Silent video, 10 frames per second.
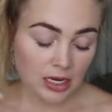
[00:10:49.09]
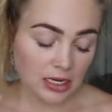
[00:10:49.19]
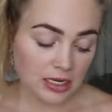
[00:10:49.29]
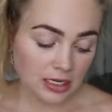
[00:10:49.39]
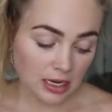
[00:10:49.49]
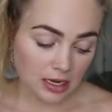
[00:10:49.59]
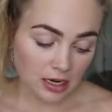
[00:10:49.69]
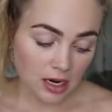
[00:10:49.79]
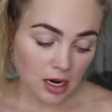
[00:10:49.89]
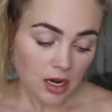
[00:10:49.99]
He
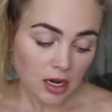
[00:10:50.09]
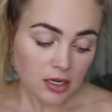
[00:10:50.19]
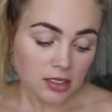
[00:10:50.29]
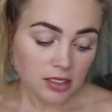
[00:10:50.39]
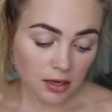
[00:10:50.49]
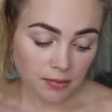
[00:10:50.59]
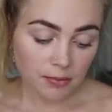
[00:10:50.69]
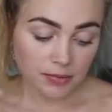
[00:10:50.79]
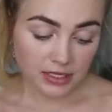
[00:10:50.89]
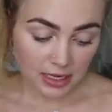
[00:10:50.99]
said,
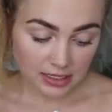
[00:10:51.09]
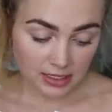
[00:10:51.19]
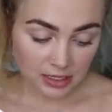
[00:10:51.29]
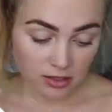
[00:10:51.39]
sup sexy,